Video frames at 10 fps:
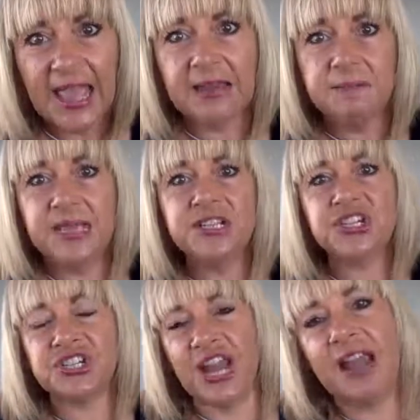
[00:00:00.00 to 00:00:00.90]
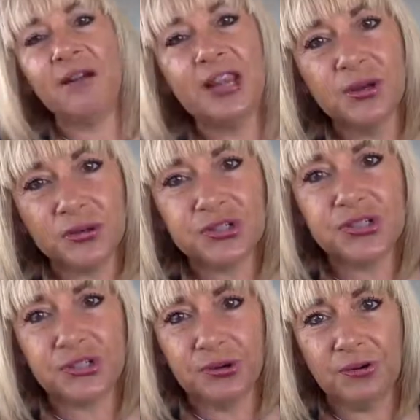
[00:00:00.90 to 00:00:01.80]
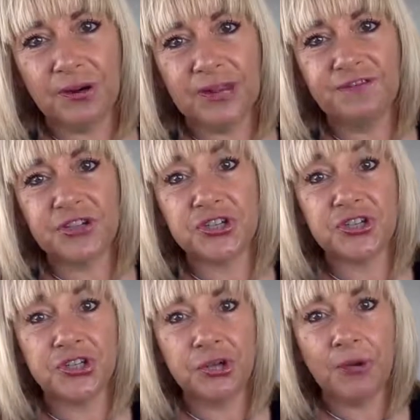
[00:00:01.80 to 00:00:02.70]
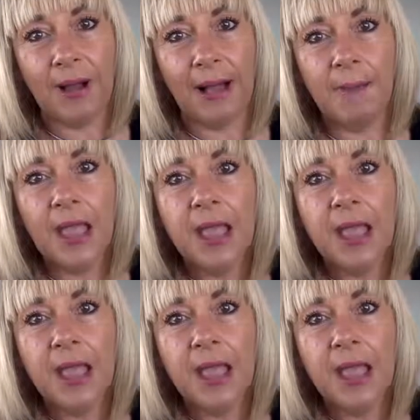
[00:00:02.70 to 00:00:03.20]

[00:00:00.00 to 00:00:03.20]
it means sharing your story for sure,